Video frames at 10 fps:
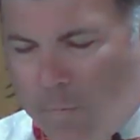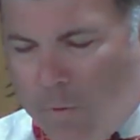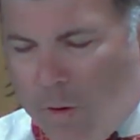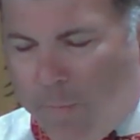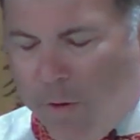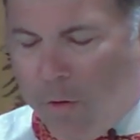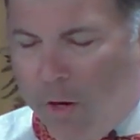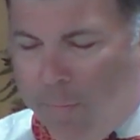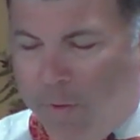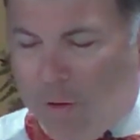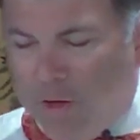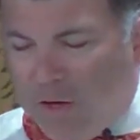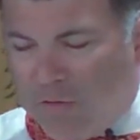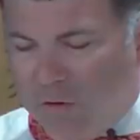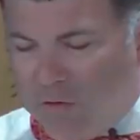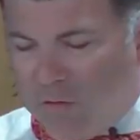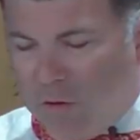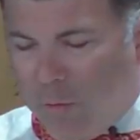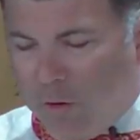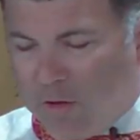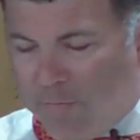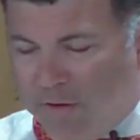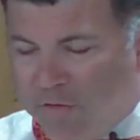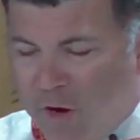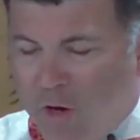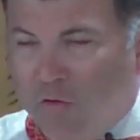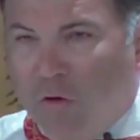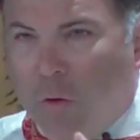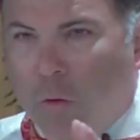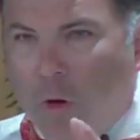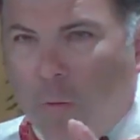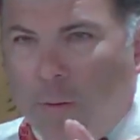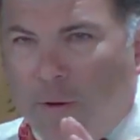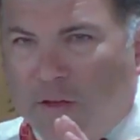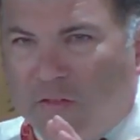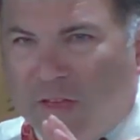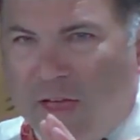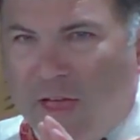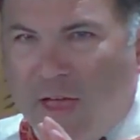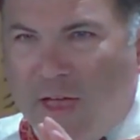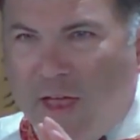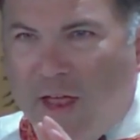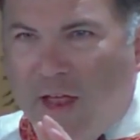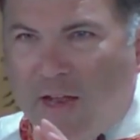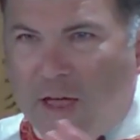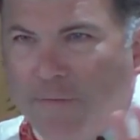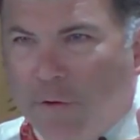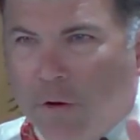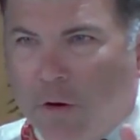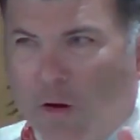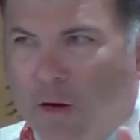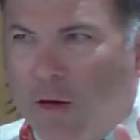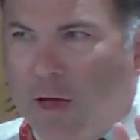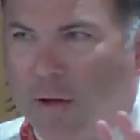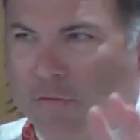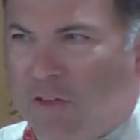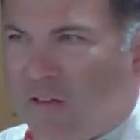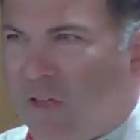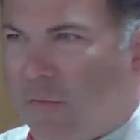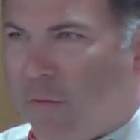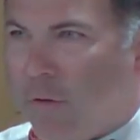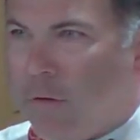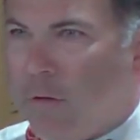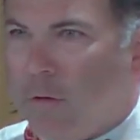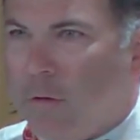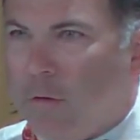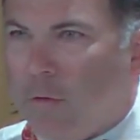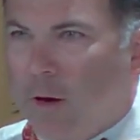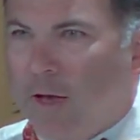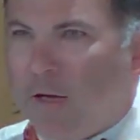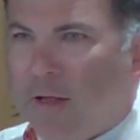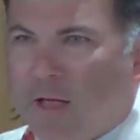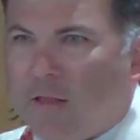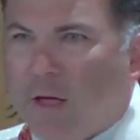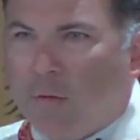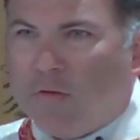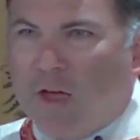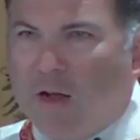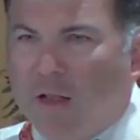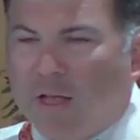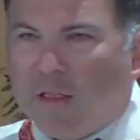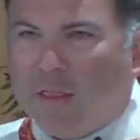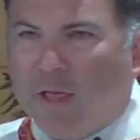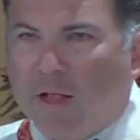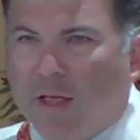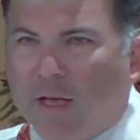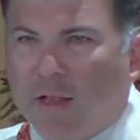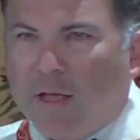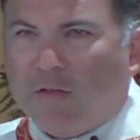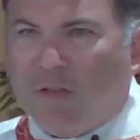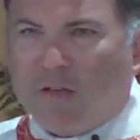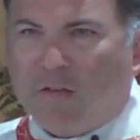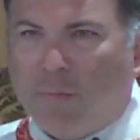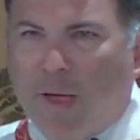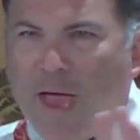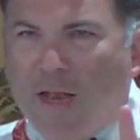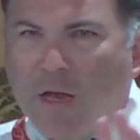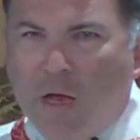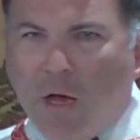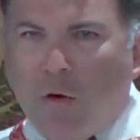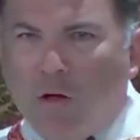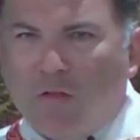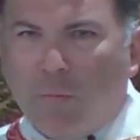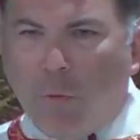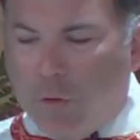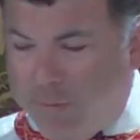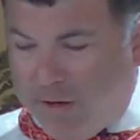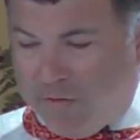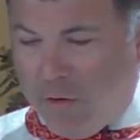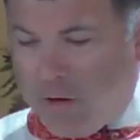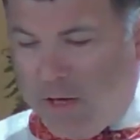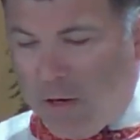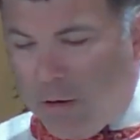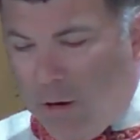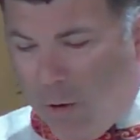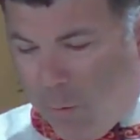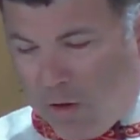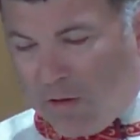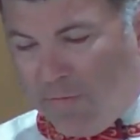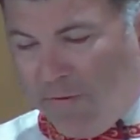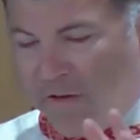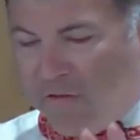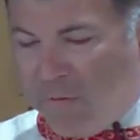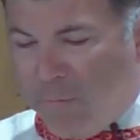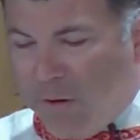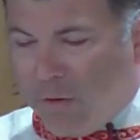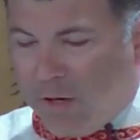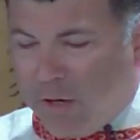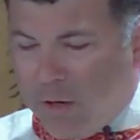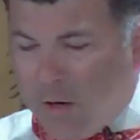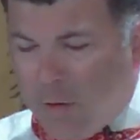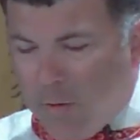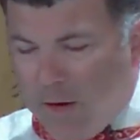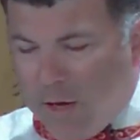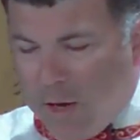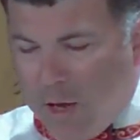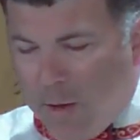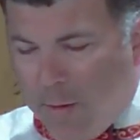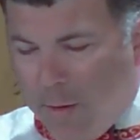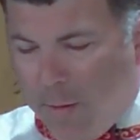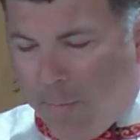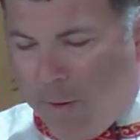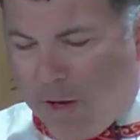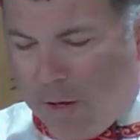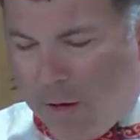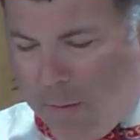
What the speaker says: impurity is a work of the flesh, so we must never have sex ever, right? That was kind of like the thing, like sex is bad across the board, because look here, work of the flesh is impurity, right? But